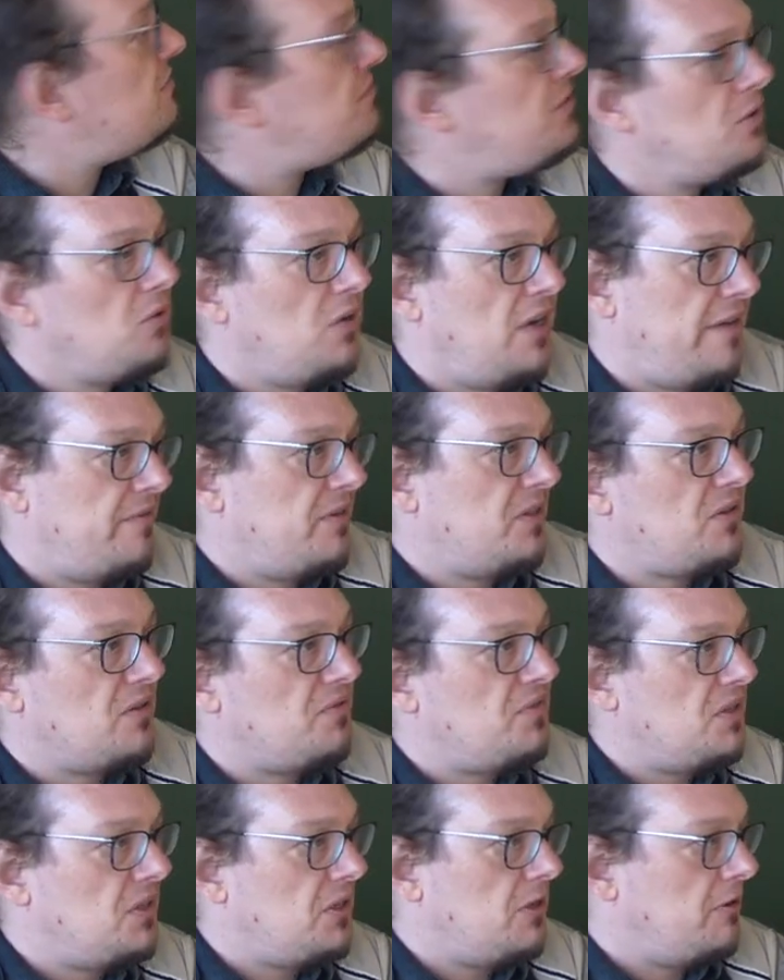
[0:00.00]
a few levels
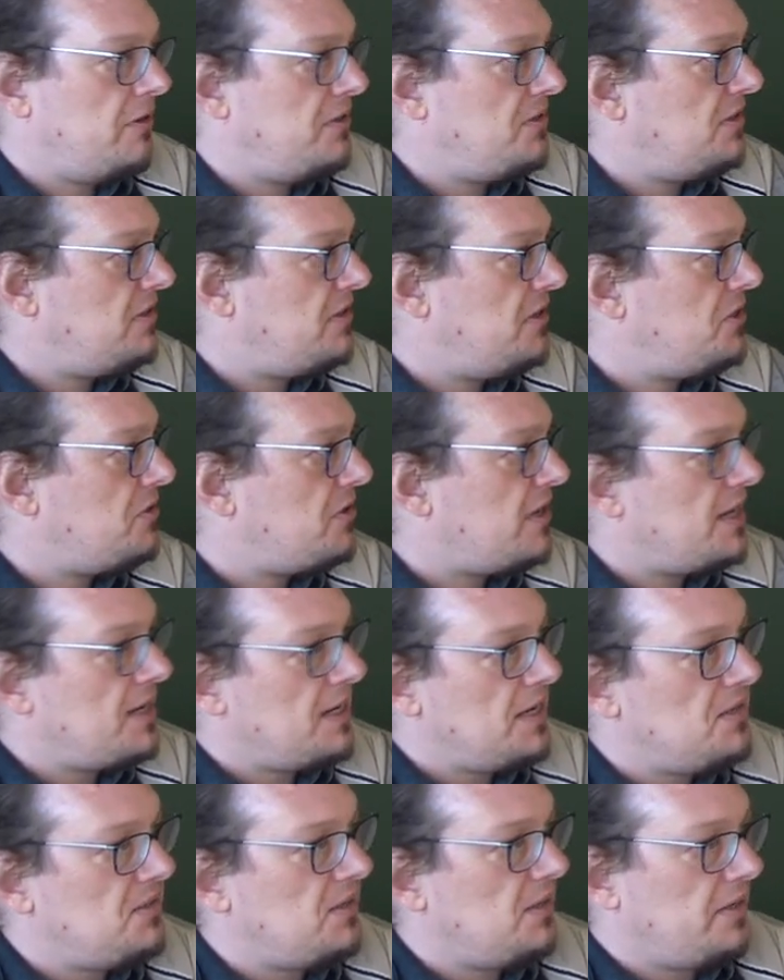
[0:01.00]
of security that you can
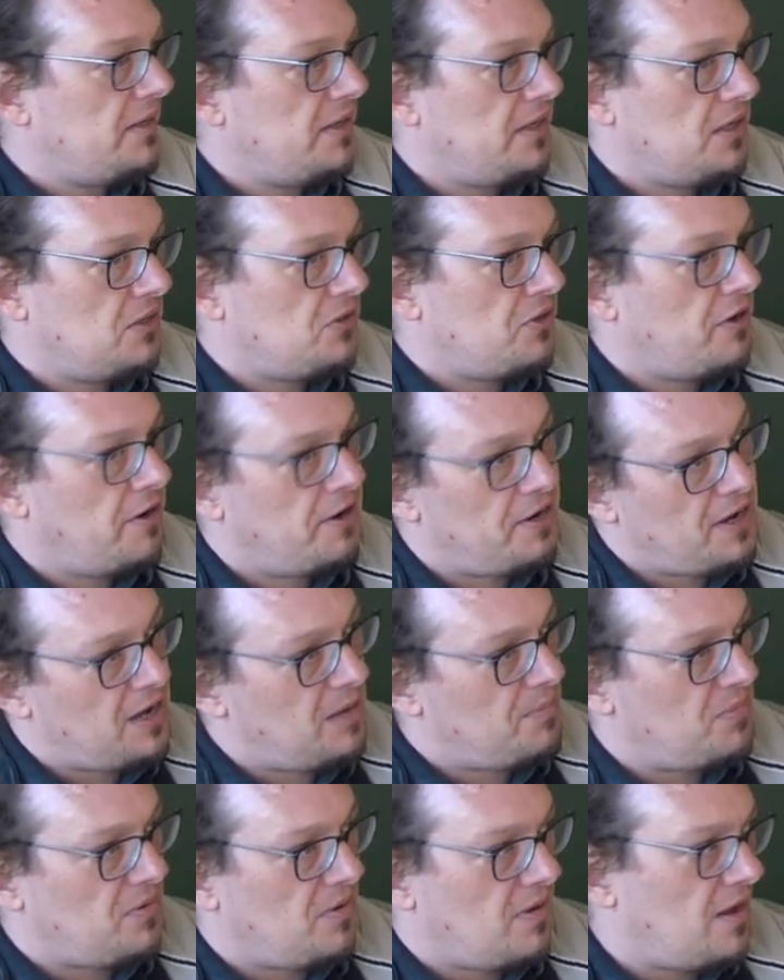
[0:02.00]
easily turn
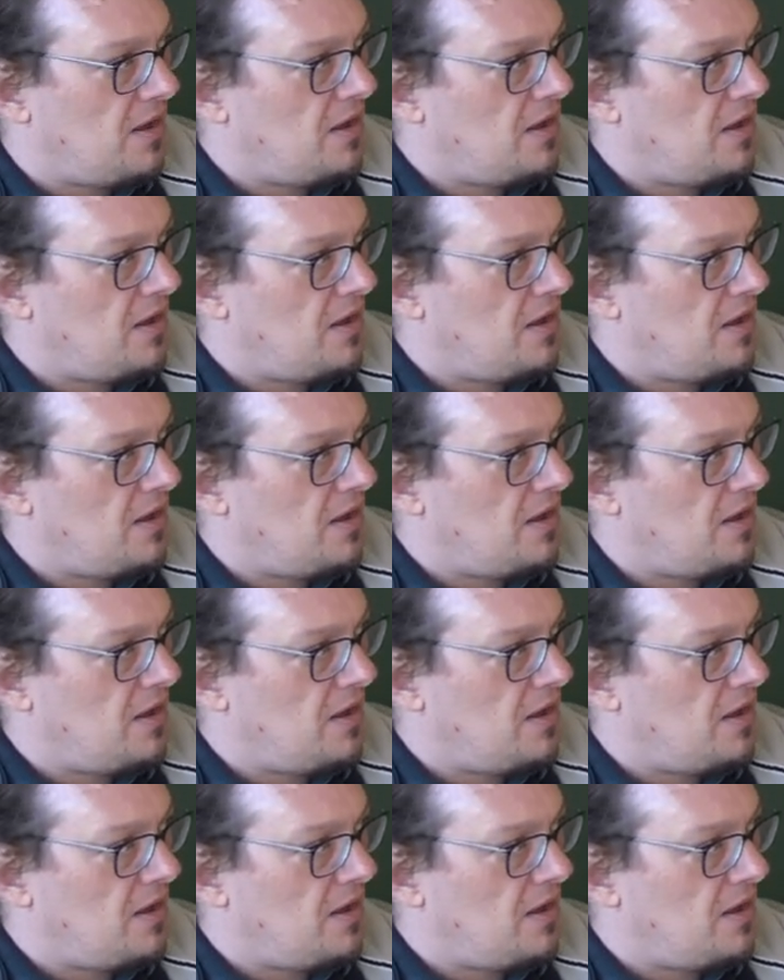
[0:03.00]
up.